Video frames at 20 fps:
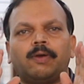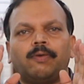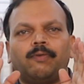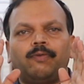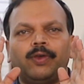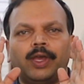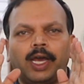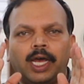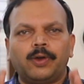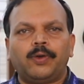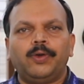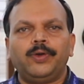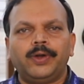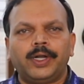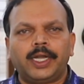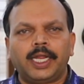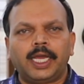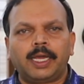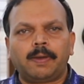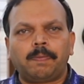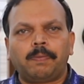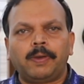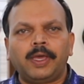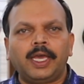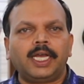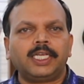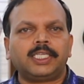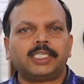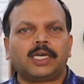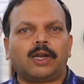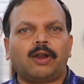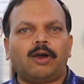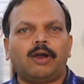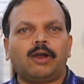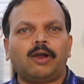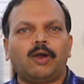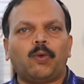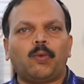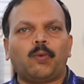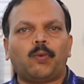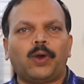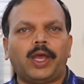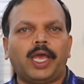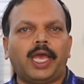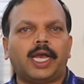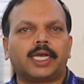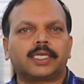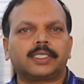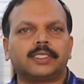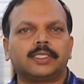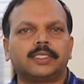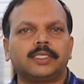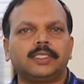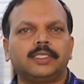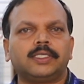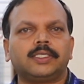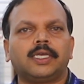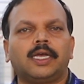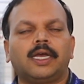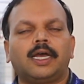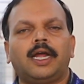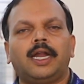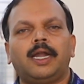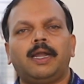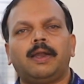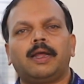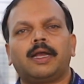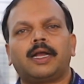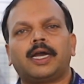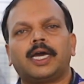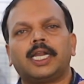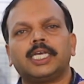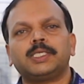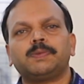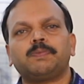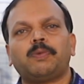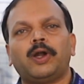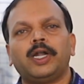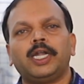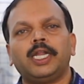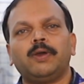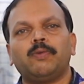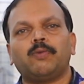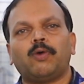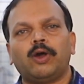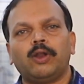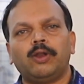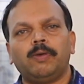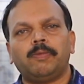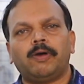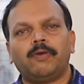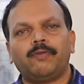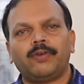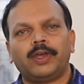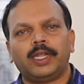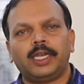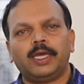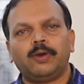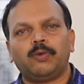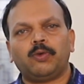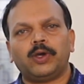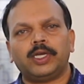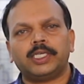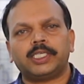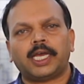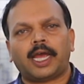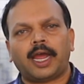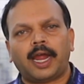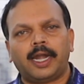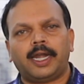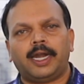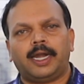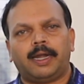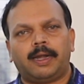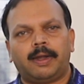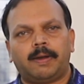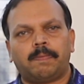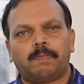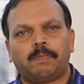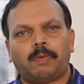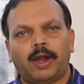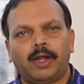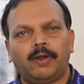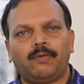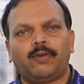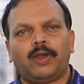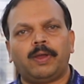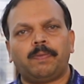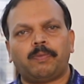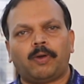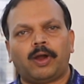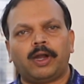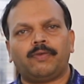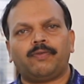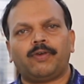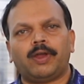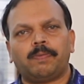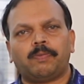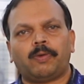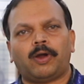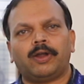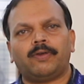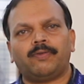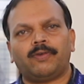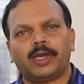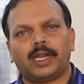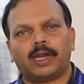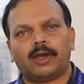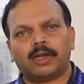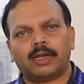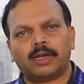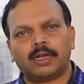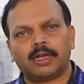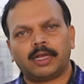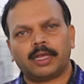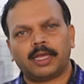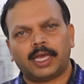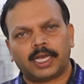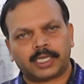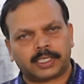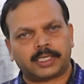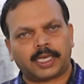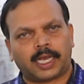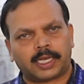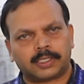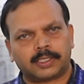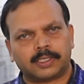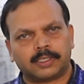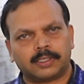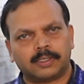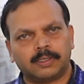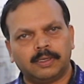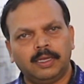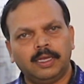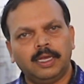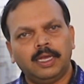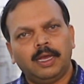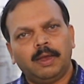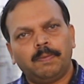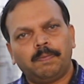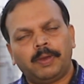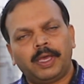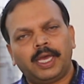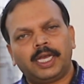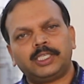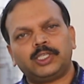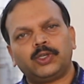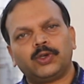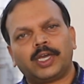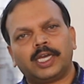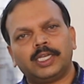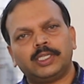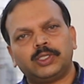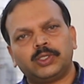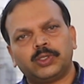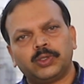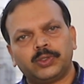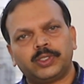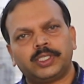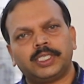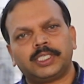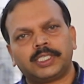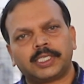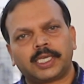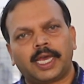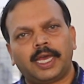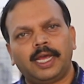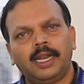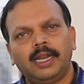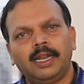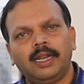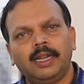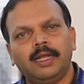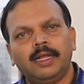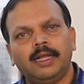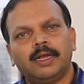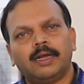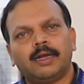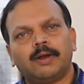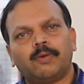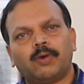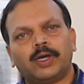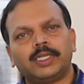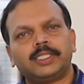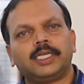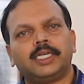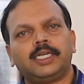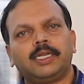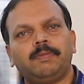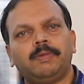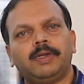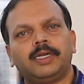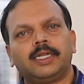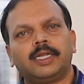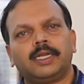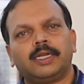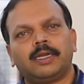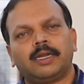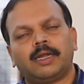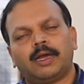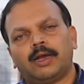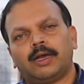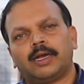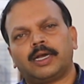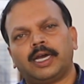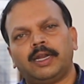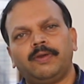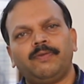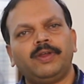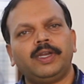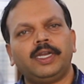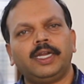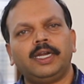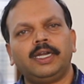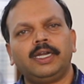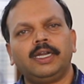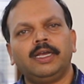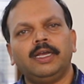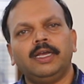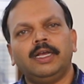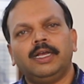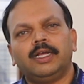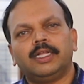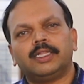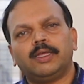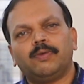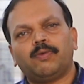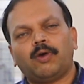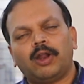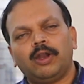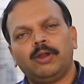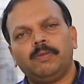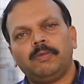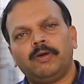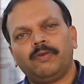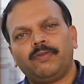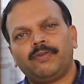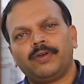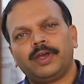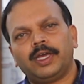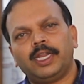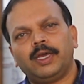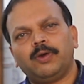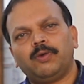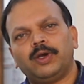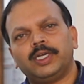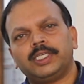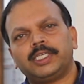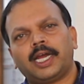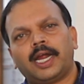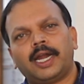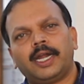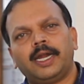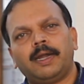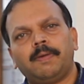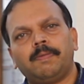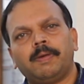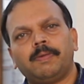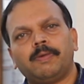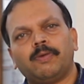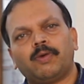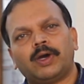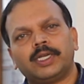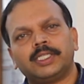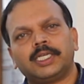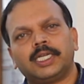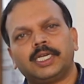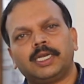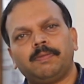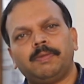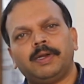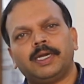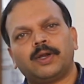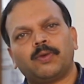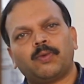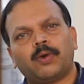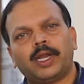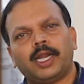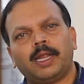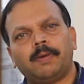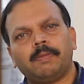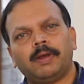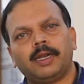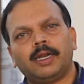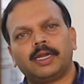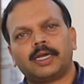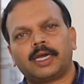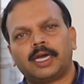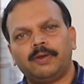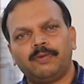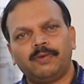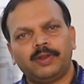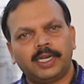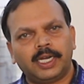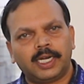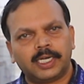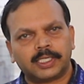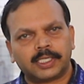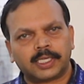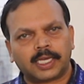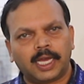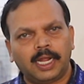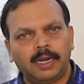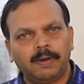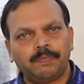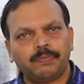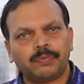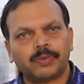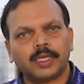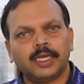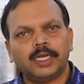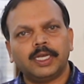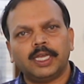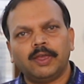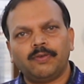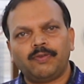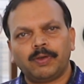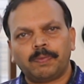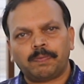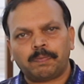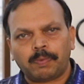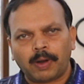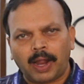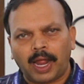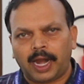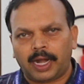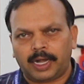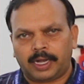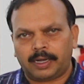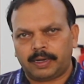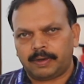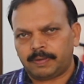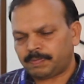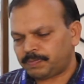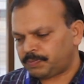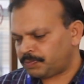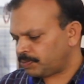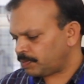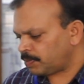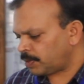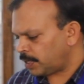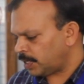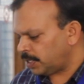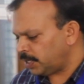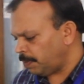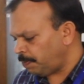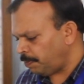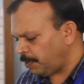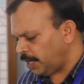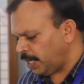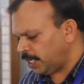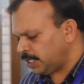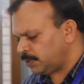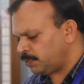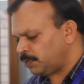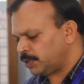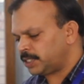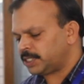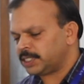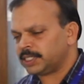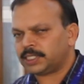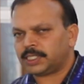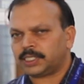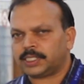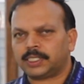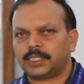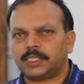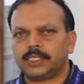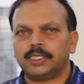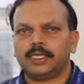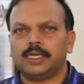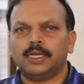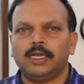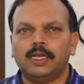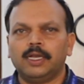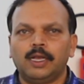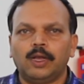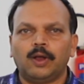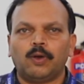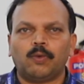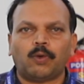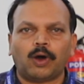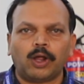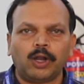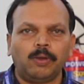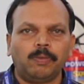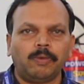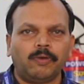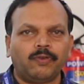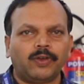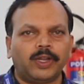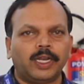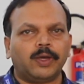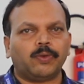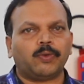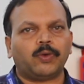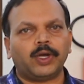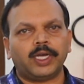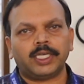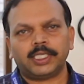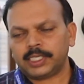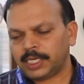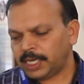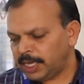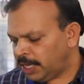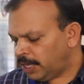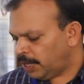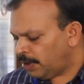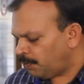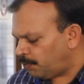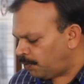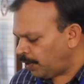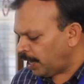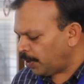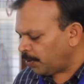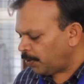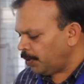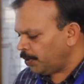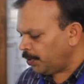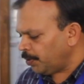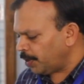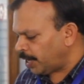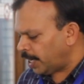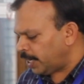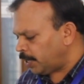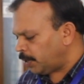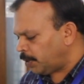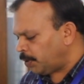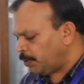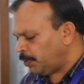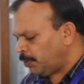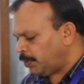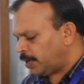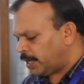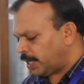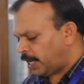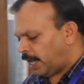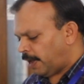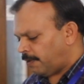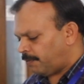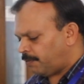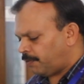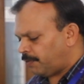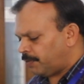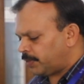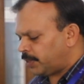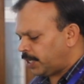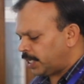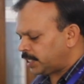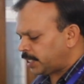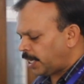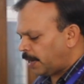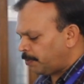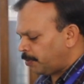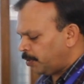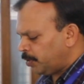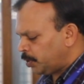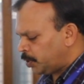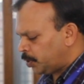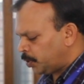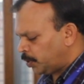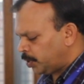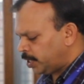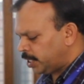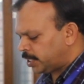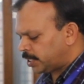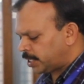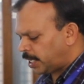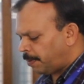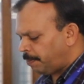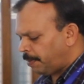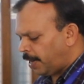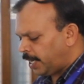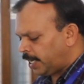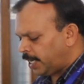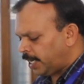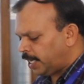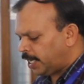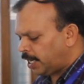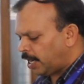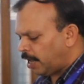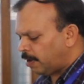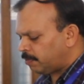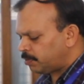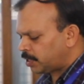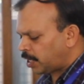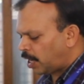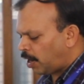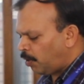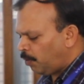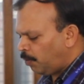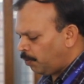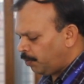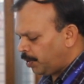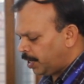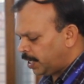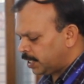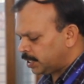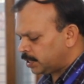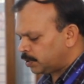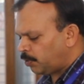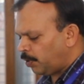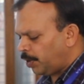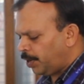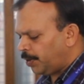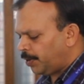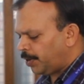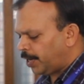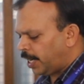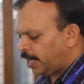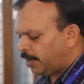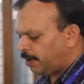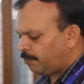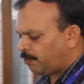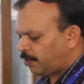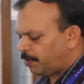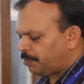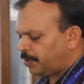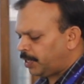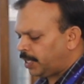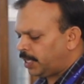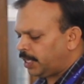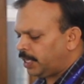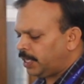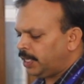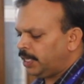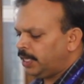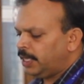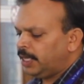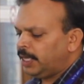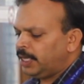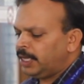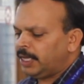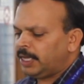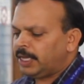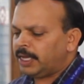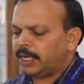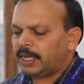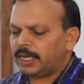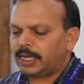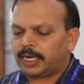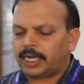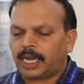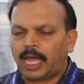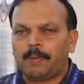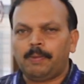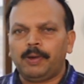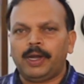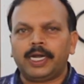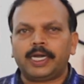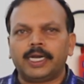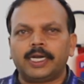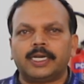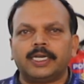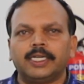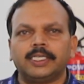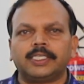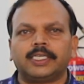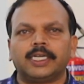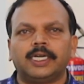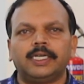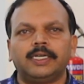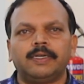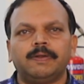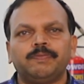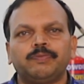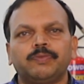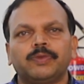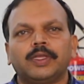we are going to take pH along y-axis and corresponding volume of NaOH added 0.5, 0.5, 0.5 along x-axis. pH you can choose the scale, 1 centimeter convenient. The volume of NaOH added may be 1 centimeter, 1 ml convenient scale. If you plot the pH versus volume of NaOH, we are going to get 2 graphs. Just I am going to show the schematic graphs how it is going to get from the tabulated result.